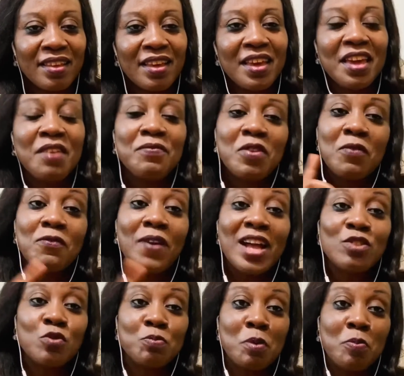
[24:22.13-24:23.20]
If they fight
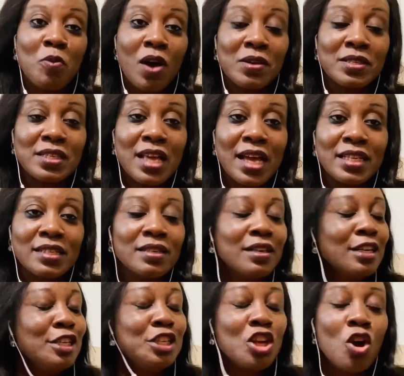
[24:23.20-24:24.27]
with people outside,
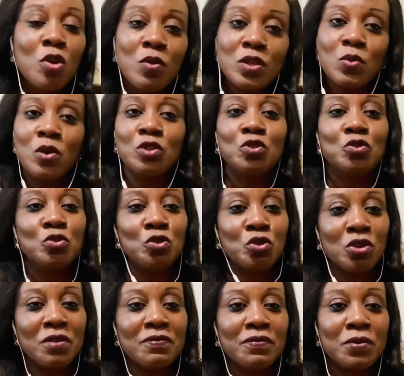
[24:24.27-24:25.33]
they always want you to
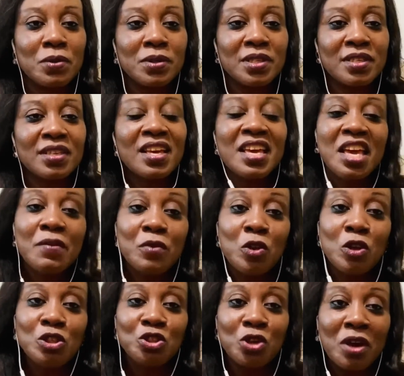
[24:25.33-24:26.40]
join force. If you
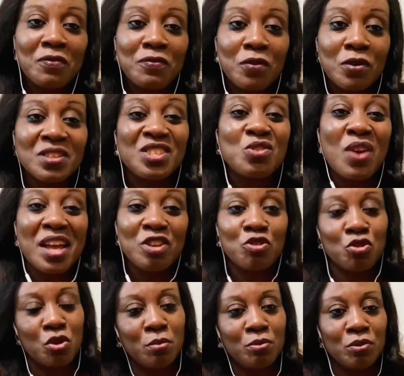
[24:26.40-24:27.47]
don't join force, you are in
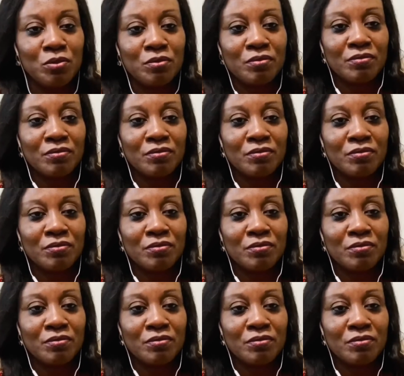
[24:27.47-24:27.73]
trouble.